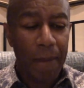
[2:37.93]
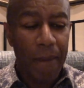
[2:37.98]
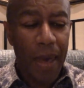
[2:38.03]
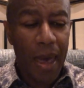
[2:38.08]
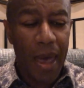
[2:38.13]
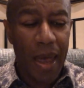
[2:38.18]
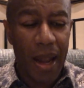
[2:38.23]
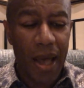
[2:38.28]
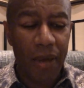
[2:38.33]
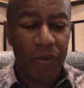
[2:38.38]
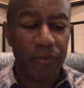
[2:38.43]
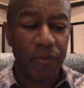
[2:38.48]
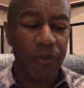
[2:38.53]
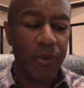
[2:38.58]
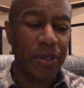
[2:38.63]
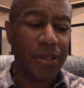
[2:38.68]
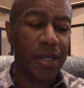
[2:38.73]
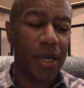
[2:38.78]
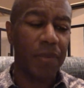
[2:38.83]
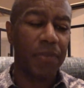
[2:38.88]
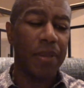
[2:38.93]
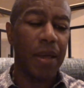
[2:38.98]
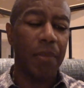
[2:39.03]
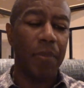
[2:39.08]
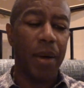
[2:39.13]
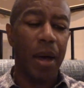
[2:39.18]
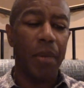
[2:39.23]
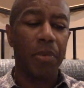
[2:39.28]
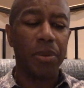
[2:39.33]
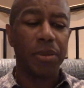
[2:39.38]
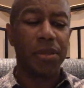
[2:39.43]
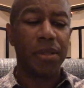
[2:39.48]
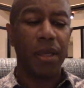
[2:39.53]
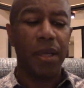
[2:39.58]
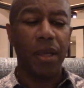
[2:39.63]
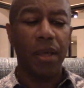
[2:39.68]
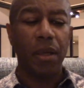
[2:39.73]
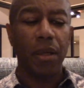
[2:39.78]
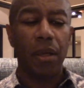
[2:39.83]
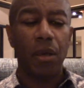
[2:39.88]
And after we set up that Bible
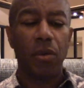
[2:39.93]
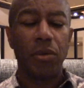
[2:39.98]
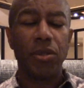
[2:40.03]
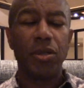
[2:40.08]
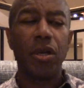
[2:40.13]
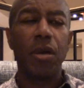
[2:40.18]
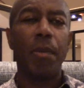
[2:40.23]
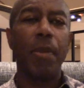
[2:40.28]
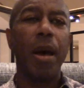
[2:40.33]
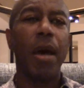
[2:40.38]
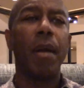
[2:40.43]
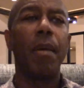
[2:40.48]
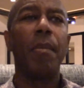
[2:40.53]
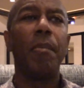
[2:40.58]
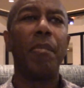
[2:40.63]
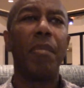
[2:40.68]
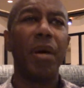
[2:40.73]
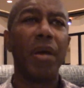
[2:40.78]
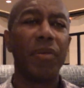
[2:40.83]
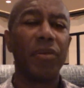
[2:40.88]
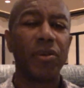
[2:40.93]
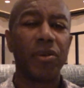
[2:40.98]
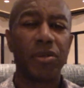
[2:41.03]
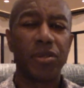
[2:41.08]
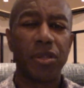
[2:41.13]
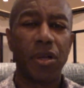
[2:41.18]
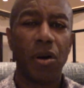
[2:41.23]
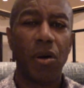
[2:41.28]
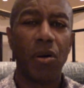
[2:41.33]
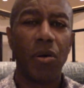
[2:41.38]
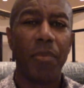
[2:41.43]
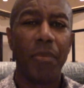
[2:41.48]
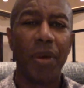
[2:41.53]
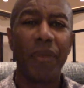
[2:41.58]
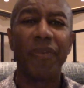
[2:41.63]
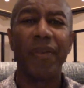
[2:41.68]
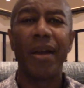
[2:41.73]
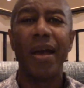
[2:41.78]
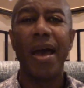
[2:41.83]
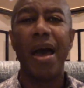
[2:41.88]
study, you know, it took about a month or so,
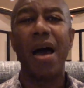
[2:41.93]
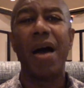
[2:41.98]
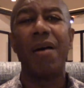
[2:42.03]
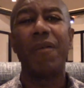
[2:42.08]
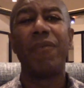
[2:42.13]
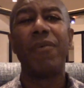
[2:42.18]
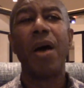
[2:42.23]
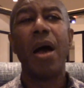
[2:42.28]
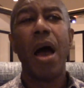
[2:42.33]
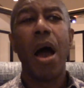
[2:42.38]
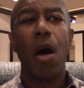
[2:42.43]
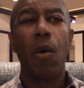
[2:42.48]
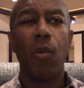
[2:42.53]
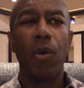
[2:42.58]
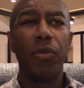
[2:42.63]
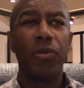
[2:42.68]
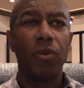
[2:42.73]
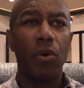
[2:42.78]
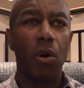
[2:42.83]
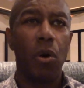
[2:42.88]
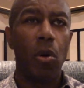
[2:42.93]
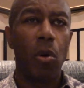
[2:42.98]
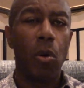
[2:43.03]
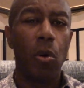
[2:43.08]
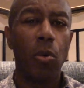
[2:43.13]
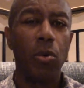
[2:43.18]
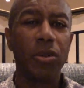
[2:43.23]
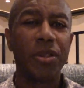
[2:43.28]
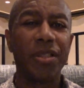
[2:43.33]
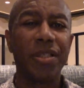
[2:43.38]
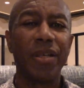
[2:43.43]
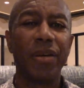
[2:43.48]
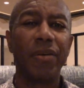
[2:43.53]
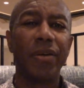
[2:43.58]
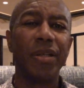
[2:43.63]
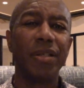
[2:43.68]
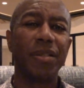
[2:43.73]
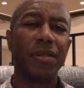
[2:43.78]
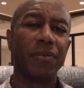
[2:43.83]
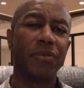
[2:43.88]
month and a half. I went through a whole
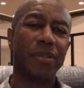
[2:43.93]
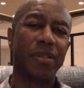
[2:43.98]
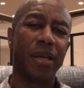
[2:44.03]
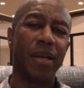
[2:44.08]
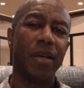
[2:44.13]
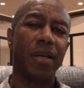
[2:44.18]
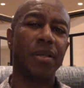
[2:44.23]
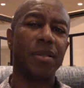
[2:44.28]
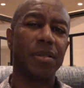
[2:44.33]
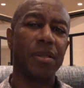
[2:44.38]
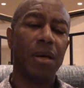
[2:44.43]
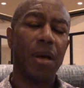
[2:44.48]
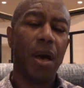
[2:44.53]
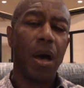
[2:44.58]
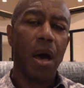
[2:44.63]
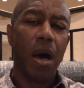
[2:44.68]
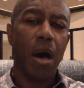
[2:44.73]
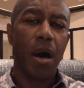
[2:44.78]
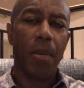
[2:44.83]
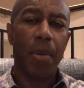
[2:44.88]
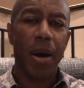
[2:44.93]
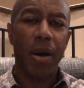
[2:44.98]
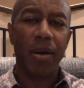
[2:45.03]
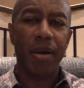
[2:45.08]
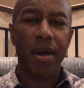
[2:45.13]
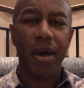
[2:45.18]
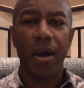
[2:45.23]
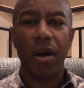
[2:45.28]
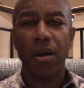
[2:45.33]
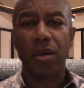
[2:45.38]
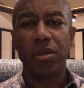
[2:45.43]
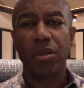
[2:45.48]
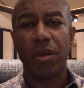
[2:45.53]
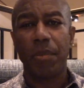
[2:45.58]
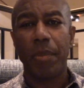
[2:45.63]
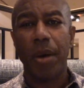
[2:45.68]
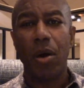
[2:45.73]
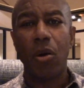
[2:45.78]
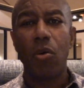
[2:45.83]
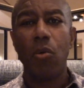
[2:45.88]
series of studies about character,
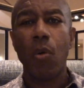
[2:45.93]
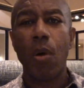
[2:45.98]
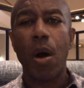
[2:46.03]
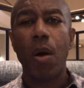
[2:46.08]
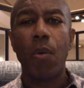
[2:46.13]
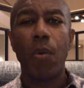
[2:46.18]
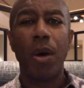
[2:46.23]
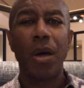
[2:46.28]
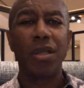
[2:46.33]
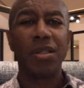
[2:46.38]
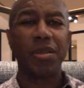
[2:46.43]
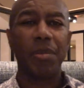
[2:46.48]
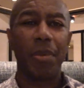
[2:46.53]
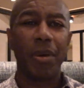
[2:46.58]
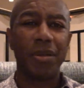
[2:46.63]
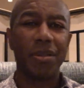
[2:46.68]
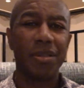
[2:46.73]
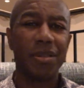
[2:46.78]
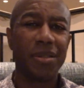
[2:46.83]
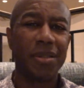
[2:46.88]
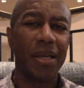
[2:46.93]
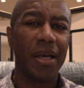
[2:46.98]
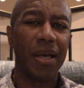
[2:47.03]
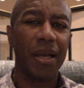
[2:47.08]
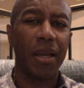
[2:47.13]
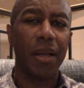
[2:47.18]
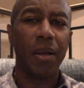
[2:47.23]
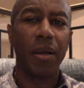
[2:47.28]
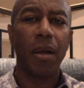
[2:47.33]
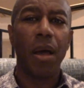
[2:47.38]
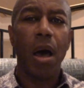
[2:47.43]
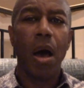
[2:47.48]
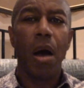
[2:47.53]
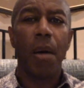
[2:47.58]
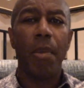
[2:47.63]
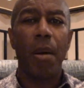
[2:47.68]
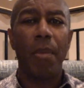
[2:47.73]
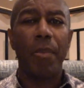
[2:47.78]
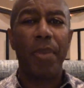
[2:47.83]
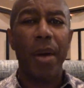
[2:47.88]
about who I was, about sin, and
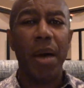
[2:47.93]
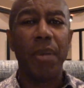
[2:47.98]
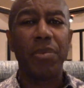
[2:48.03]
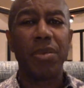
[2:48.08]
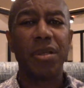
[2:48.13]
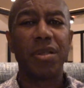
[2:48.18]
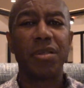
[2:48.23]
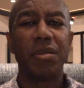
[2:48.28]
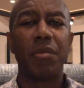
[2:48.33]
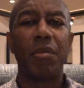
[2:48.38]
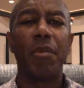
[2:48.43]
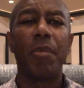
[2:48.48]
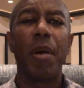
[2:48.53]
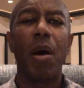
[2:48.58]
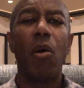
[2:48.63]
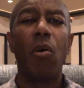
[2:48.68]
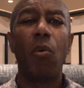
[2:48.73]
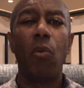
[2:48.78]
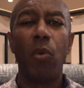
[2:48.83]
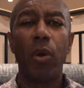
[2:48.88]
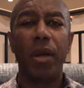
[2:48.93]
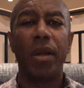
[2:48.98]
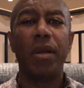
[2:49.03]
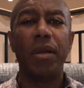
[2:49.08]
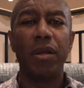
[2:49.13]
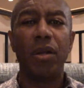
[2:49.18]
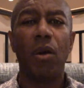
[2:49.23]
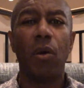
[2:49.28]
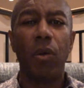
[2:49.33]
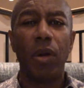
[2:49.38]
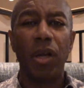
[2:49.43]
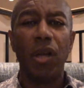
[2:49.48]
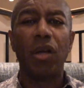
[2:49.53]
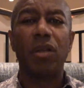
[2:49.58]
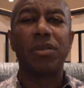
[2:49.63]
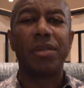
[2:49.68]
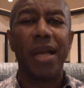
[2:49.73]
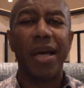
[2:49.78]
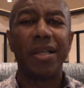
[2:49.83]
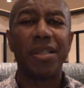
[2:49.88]
about baptism, about what you know it
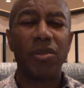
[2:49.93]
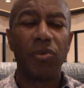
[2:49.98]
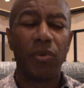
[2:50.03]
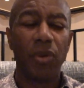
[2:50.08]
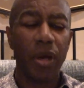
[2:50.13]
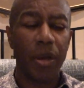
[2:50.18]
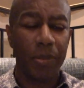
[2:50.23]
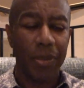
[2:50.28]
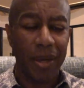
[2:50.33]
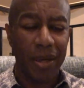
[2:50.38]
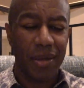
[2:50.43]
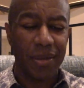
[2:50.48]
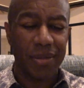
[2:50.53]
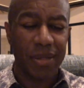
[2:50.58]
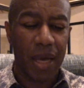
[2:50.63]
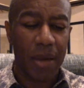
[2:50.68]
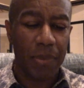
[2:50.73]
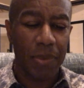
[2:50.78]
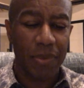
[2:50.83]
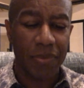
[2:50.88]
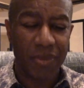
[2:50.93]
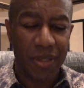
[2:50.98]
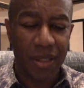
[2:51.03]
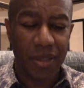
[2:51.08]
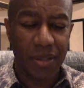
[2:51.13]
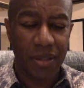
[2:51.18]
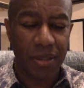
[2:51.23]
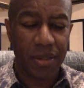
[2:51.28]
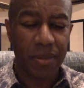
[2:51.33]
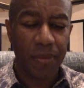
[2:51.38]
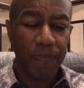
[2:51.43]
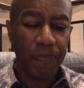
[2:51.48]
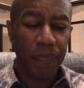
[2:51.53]
looks like to really be a disciple of Jesus.